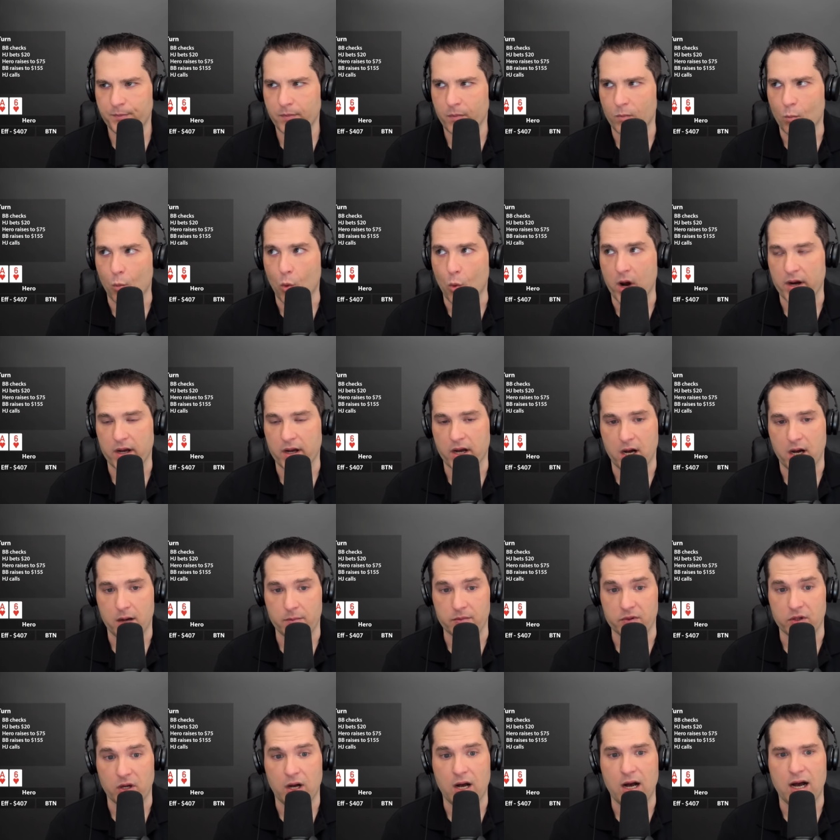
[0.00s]
one
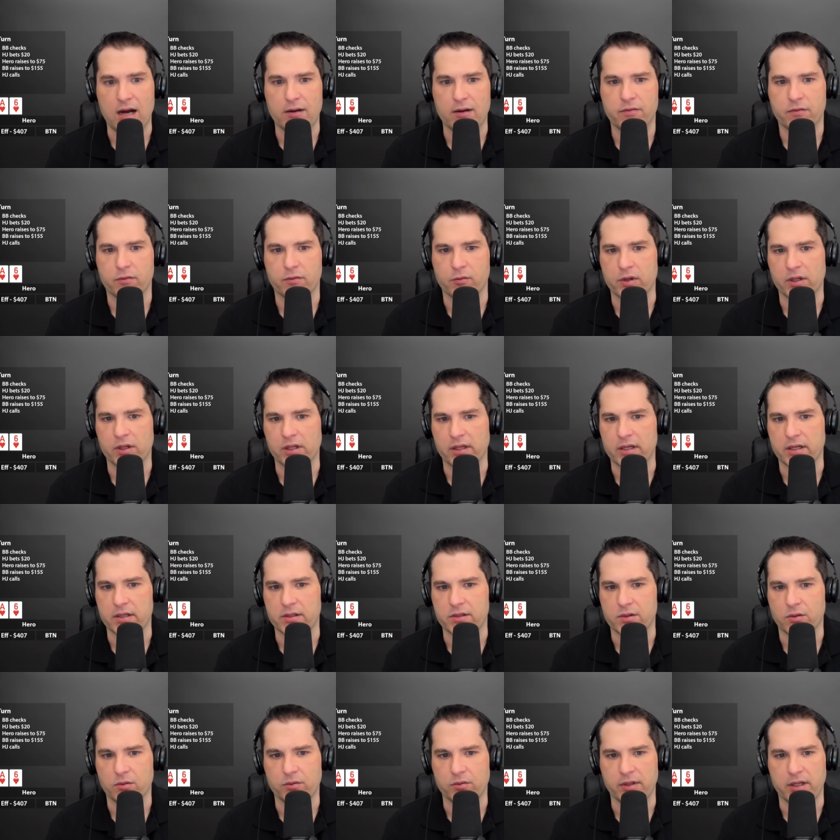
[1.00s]
comes off really
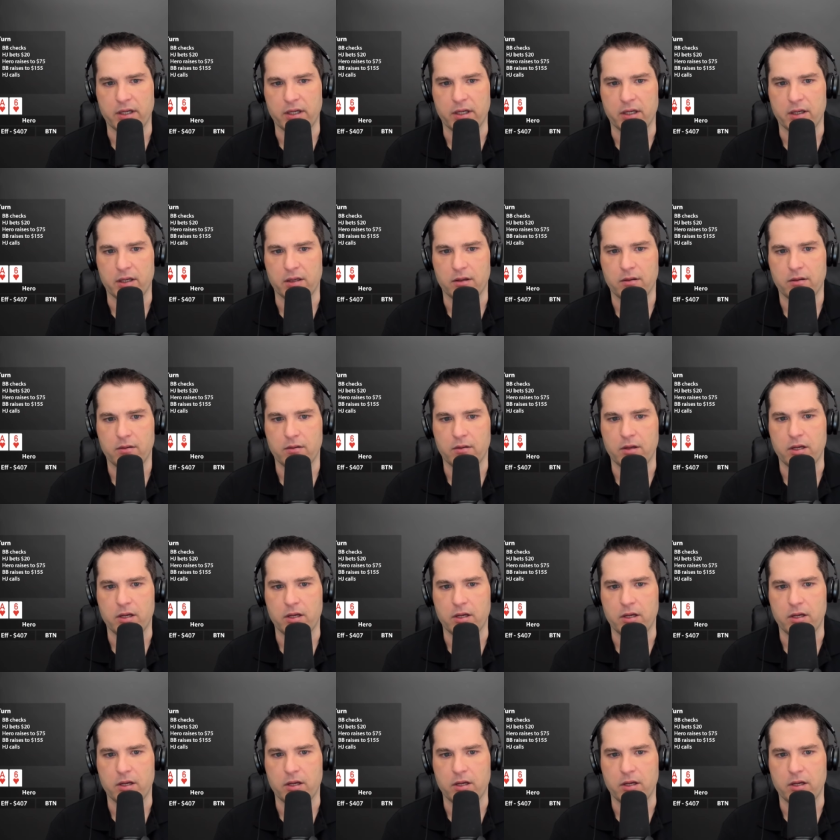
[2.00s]
is only.